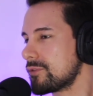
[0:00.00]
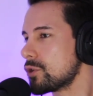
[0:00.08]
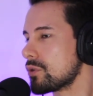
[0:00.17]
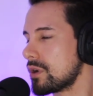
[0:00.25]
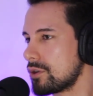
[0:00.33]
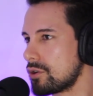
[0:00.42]

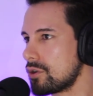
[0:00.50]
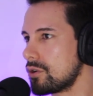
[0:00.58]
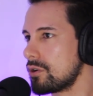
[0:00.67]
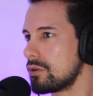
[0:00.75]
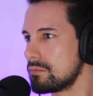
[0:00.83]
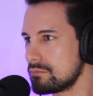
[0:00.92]
on
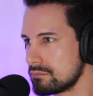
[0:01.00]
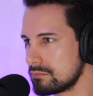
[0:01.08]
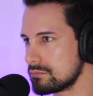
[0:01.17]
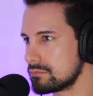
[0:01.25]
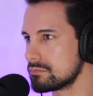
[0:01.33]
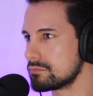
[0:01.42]
her,
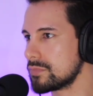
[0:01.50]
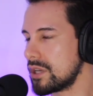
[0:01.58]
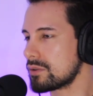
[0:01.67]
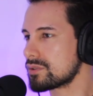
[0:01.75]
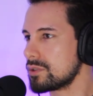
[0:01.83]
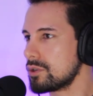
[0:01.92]

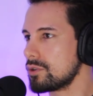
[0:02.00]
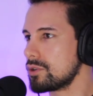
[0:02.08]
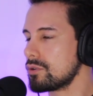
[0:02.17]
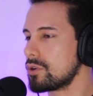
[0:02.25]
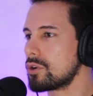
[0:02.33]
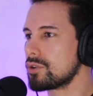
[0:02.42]

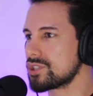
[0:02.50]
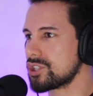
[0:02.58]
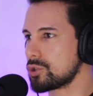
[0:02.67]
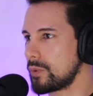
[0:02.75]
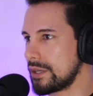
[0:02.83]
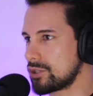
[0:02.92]
you're in her
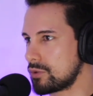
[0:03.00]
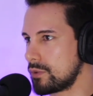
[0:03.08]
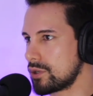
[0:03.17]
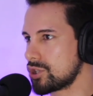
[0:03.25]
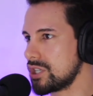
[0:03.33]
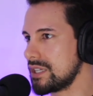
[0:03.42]
situation where
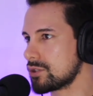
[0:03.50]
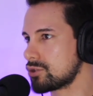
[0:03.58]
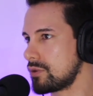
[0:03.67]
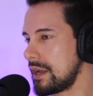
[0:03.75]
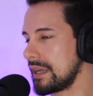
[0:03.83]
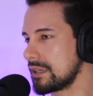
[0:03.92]
she is
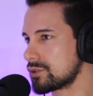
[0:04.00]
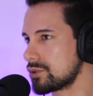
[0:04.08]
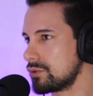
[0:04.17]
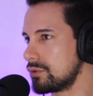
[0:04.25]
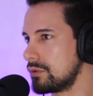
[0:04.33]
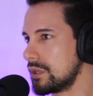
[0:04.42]
trying
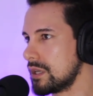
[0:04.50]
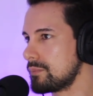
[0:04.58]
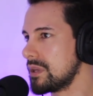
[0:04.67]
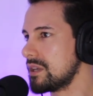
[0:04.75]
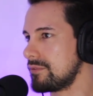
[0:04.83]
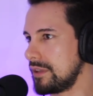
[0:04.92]
to
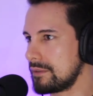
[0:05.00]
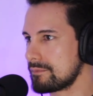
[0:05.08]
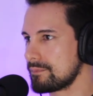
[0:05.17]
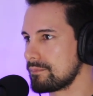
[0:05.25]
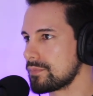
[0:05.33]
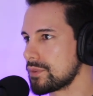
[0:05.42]
pivot
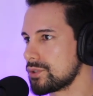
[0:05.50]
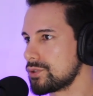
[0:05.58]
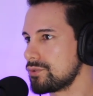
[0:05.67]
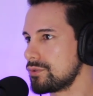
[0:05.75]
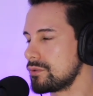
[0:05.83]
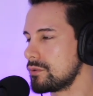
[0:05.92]

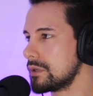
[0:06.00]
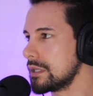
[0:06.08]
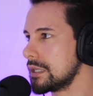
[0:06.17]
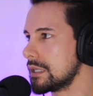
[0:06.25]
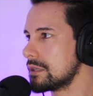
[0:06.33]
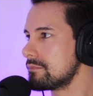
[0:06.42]
to
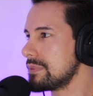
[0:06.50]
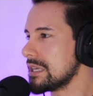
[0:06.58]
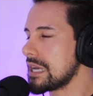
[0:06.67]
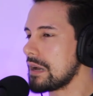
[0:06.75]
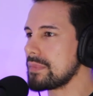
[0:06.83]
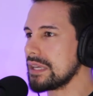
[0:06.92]

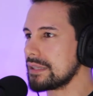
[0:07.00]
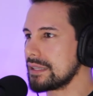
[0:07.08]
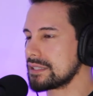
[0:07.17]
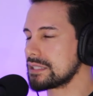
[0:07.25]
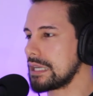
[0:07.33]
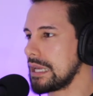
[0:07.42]
becoming this